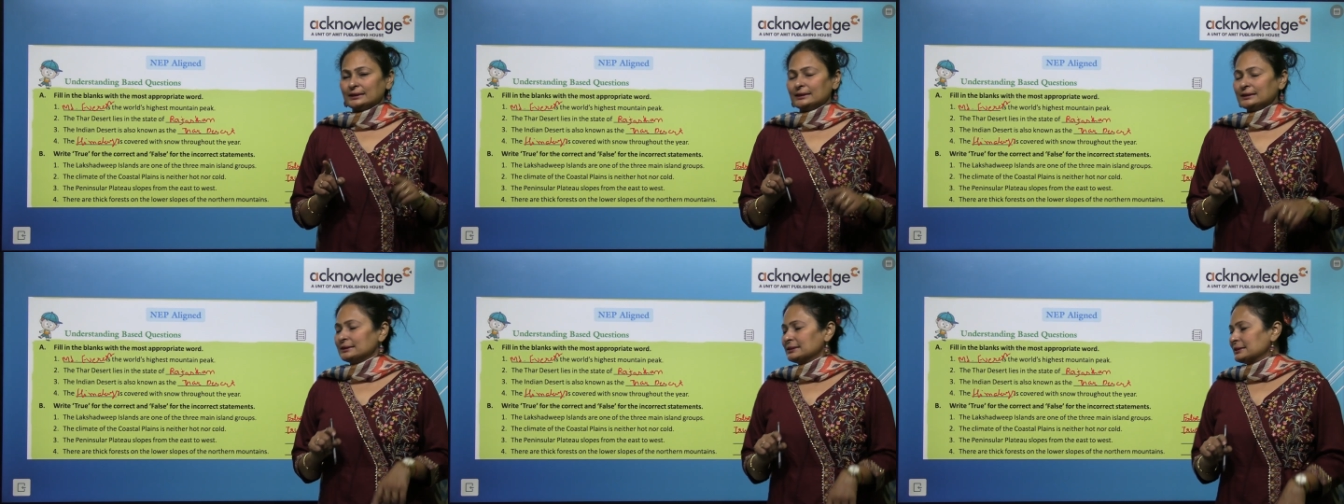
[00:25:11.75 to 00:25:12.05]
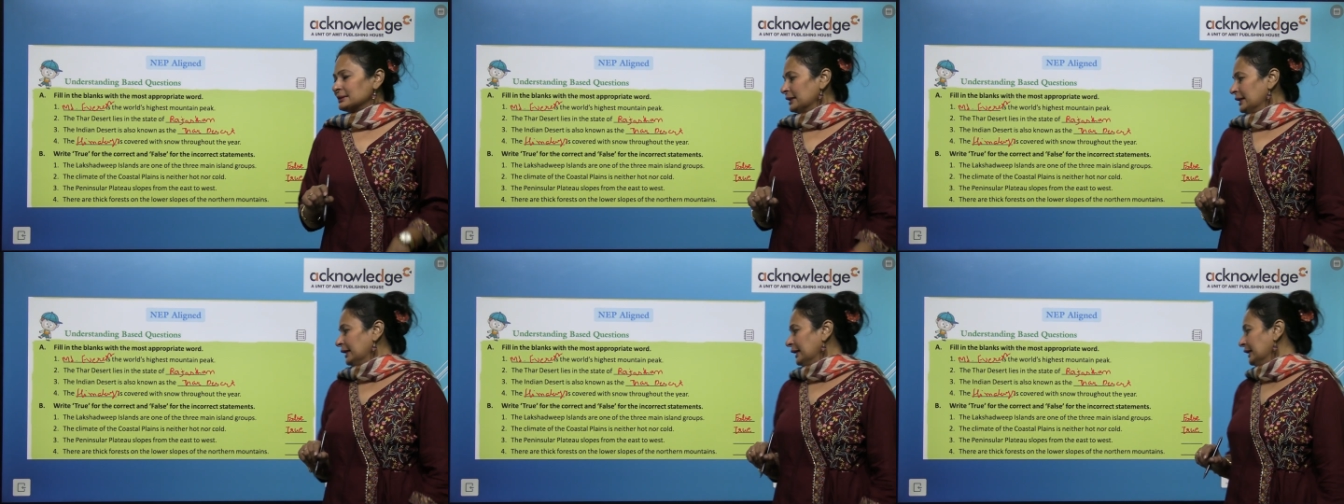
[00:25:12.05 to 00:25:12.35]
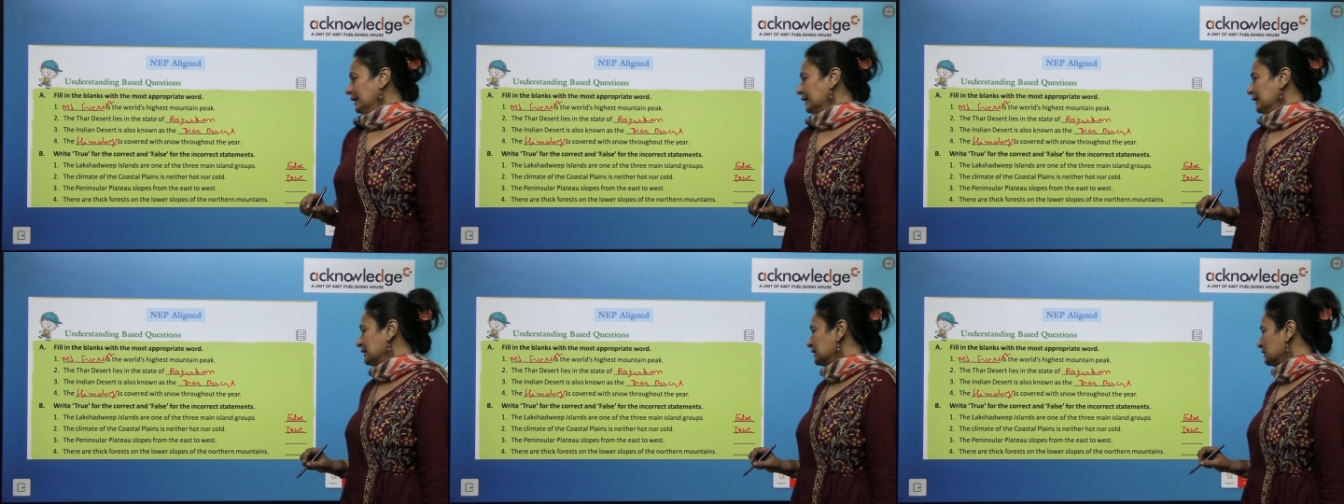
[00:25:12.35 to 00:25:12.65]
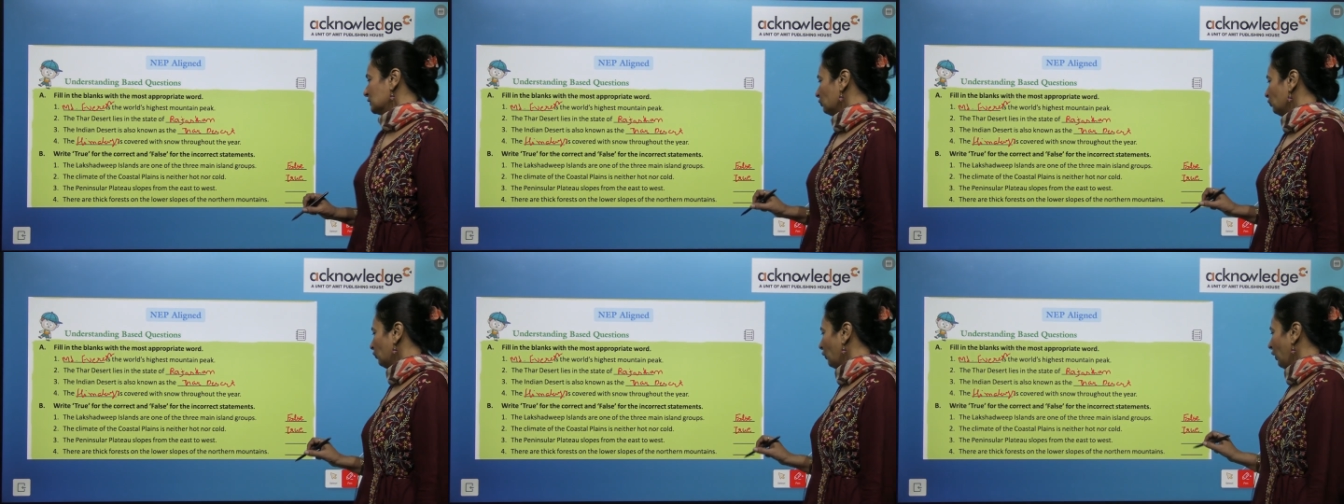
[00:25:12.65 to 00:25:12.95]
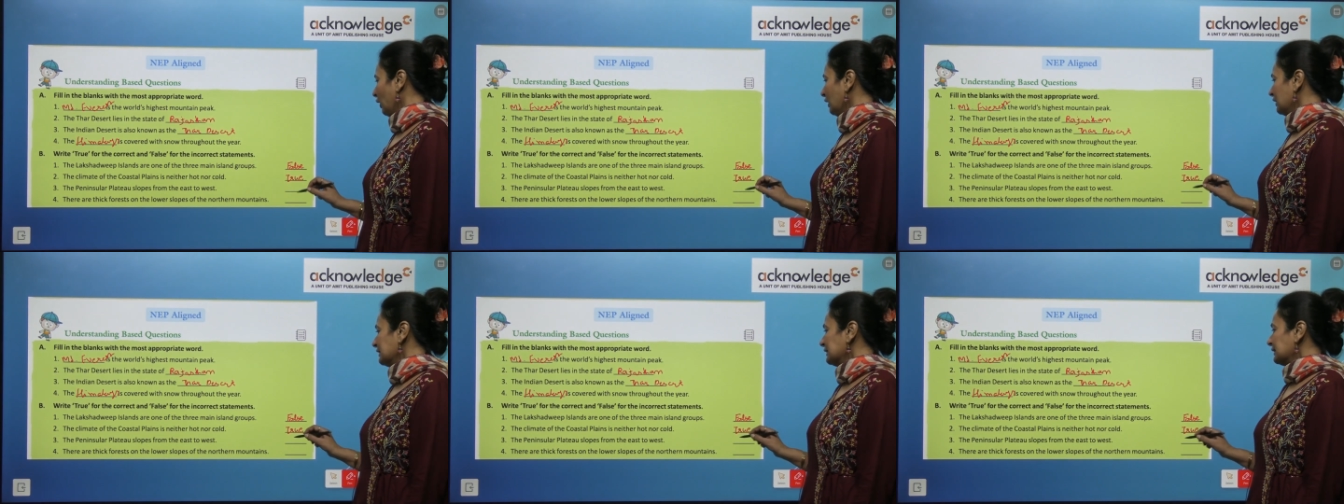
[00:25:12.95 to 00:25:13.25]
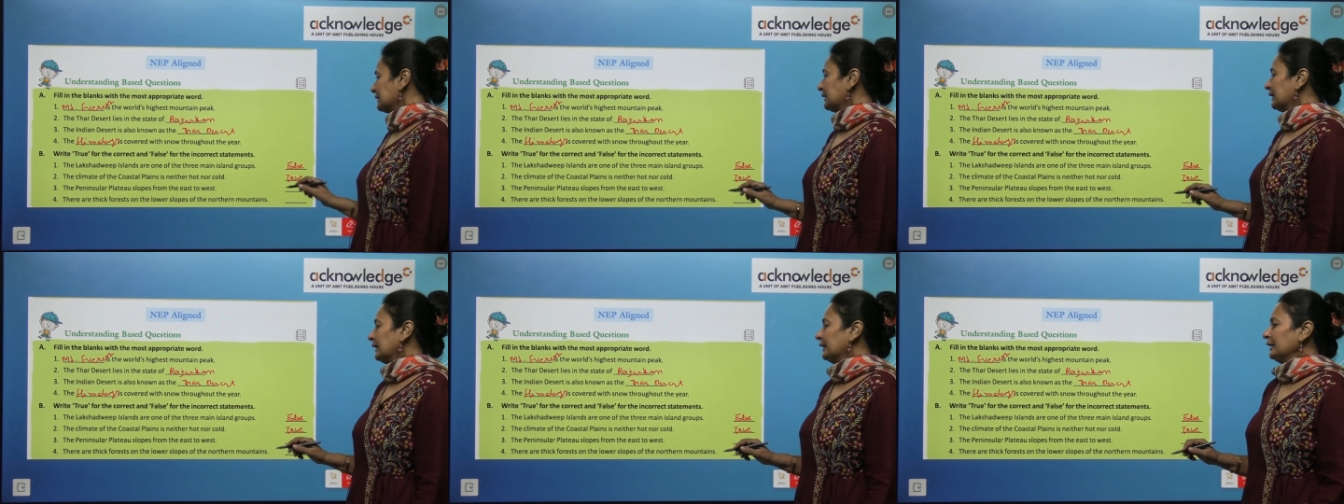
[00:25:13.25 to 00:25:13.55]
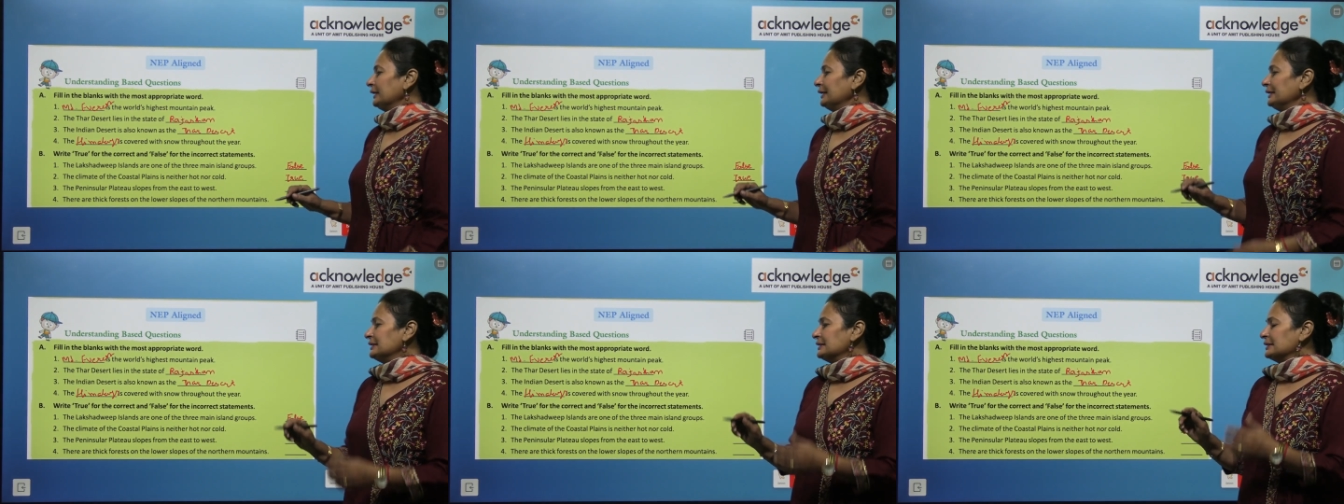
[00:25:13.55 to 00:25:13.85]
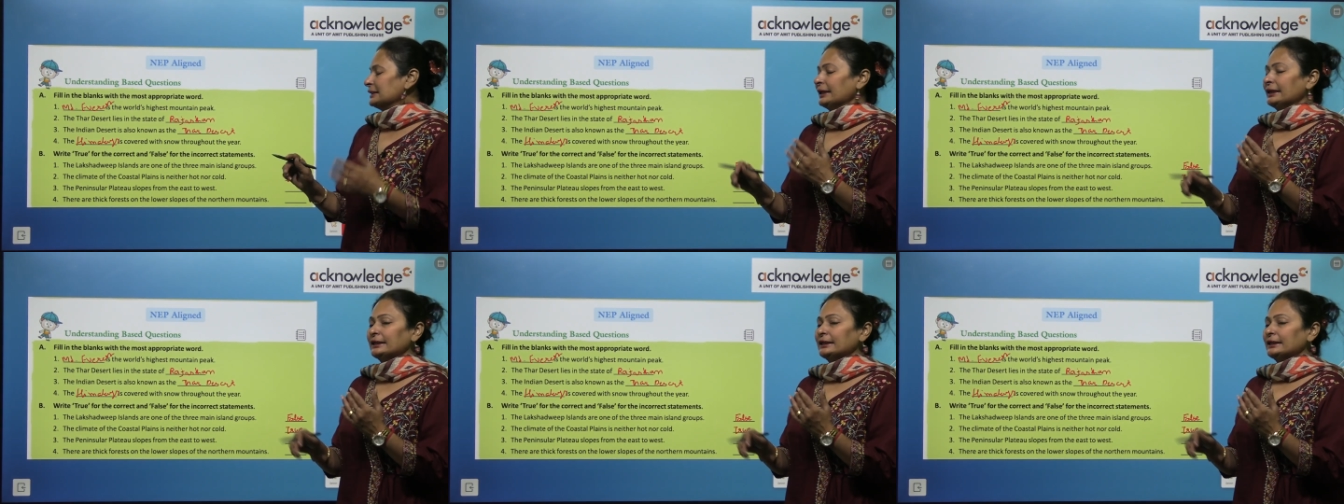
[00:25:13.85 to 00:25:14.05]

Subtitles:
This is false, kids.